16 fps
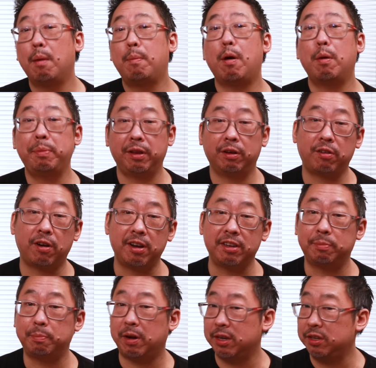
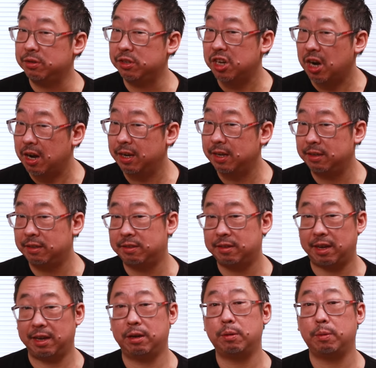popularized by Chinese
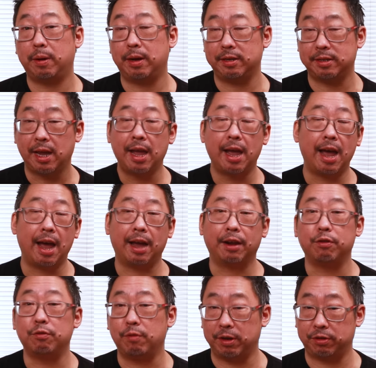takeaways and